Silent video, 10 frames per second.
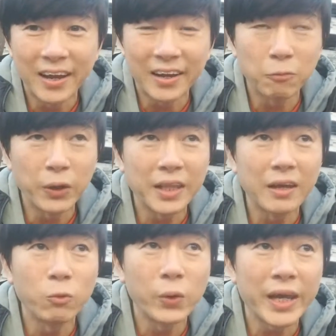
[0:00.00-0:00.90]
Like
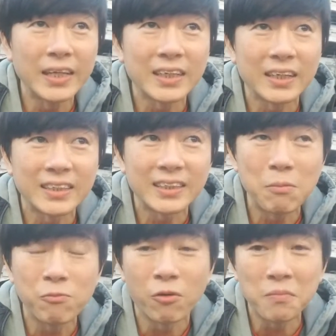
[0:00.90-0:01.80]
weekends are the
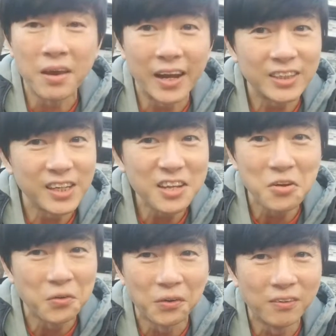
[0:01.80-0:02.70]
same for me. Actually
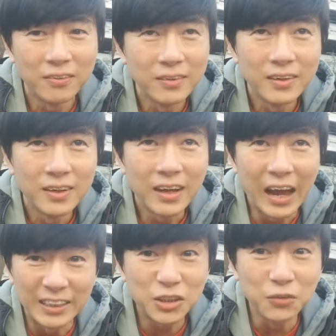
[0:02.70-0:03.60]
no.
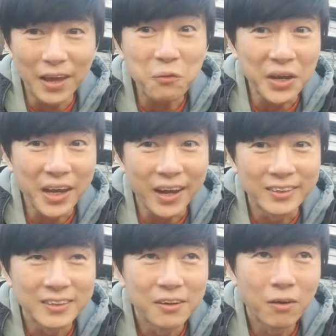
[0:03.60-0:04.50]
I still like
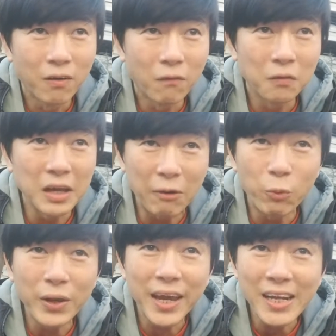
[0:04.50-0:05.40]
weekends. Like,
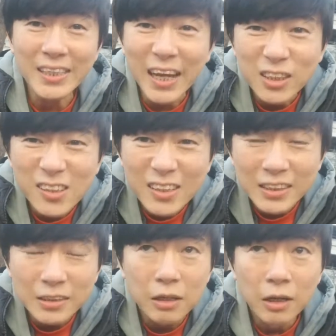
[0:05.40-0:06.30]
weekends
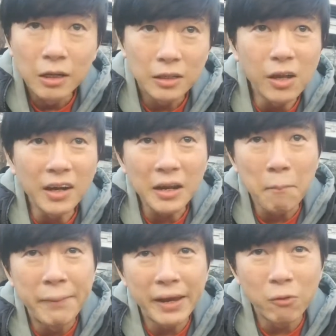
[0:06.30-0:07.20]
actually, not
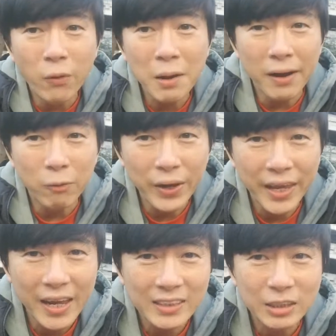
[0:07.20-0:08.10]
in a big way, but
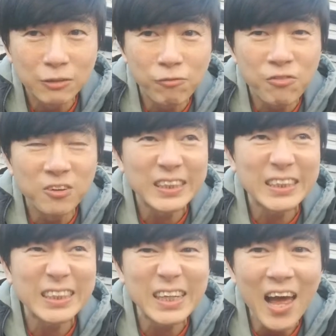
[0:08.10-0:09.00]
weekends still feel
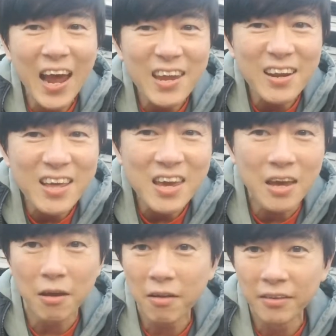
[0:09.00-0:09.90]

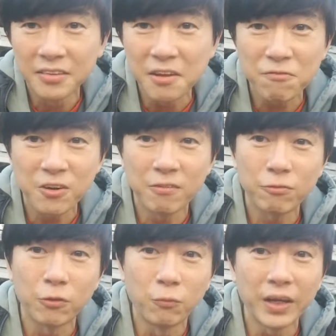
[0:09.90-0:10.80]
slightly
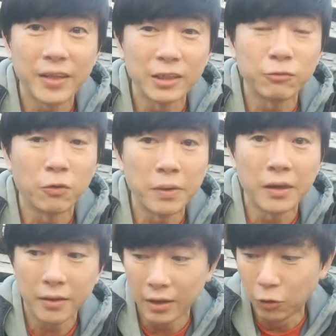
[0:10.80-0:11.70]
different from weekdays for
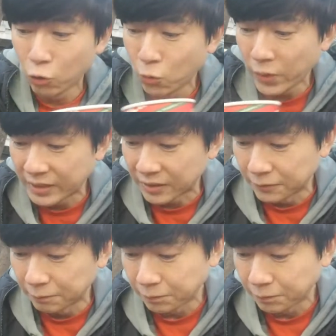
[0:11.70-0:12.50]
me in 2 ways, you know.